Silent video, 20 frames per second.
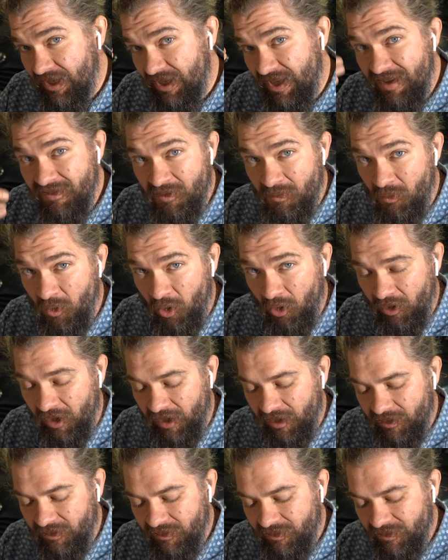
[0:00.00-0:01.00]
even more
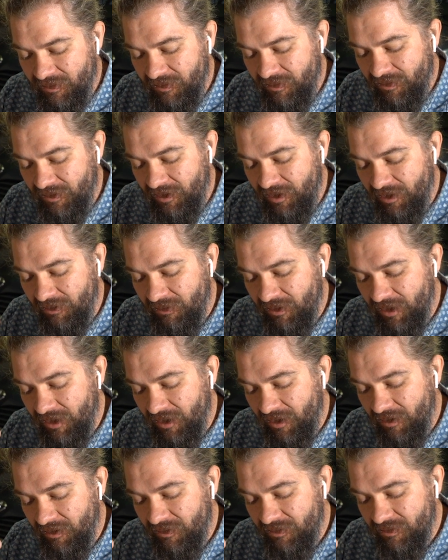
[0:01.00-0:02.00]
in. Here we
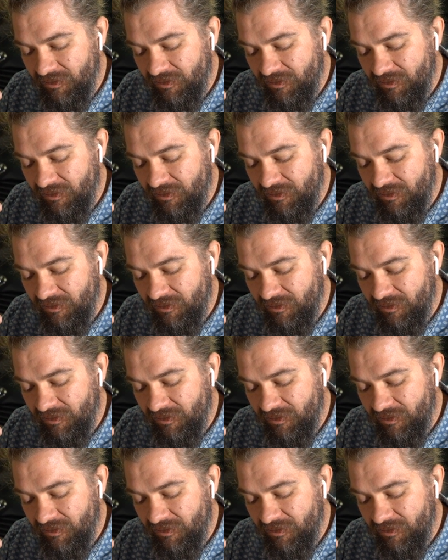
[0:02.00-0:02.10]
go.